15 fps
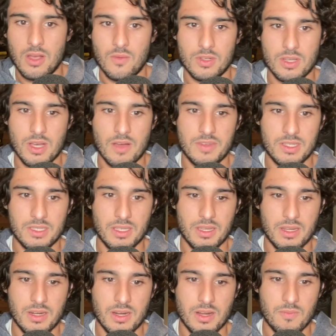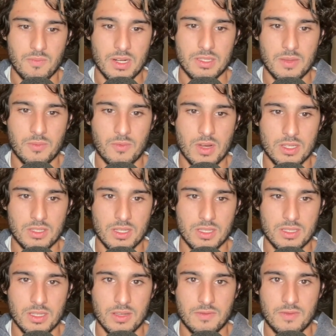which obviously you know brings up
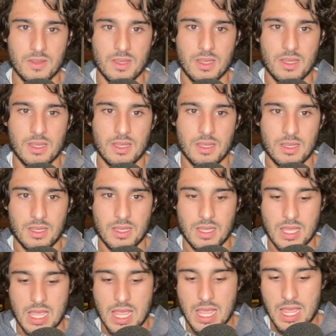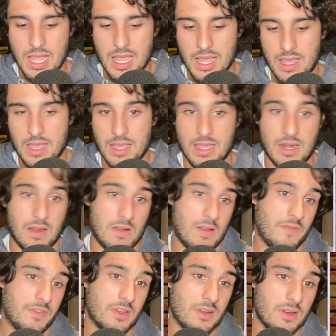questions if yeah,
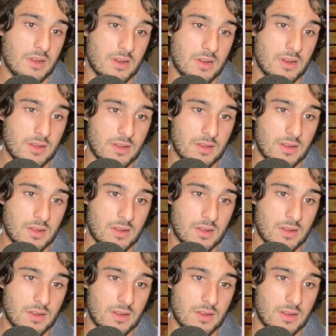if they're